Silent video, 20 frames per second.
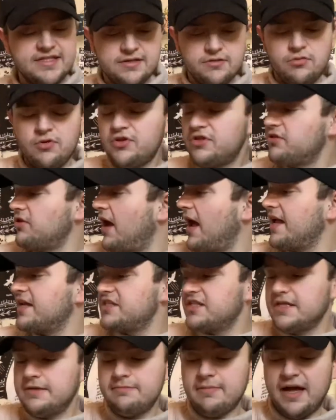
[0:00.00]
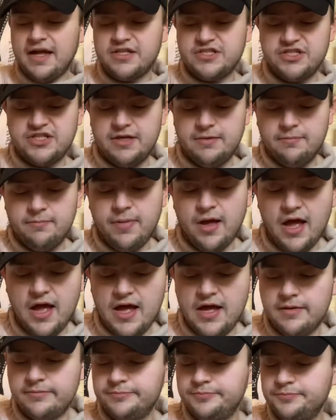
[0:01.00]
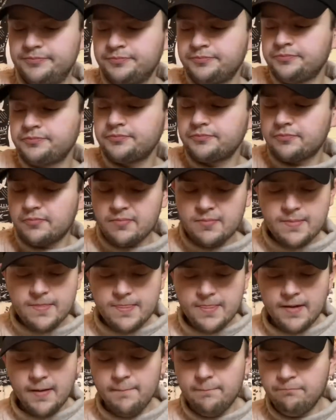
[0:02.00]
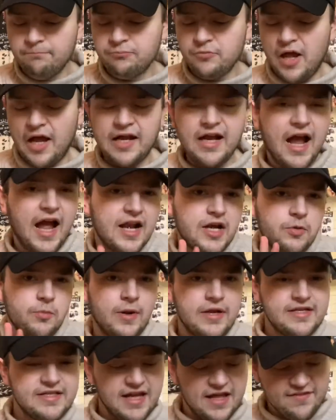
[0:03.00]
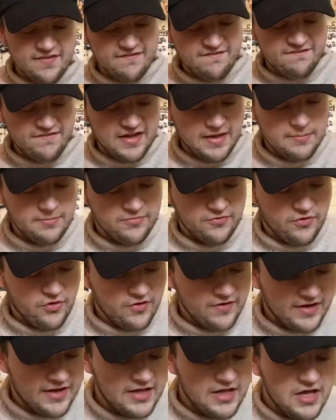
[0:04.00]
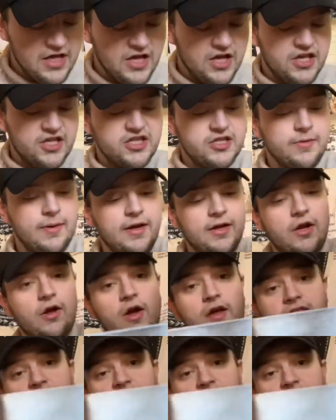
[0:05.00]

Well, it's not actually matching, but I kind of went down the theme for it. So I got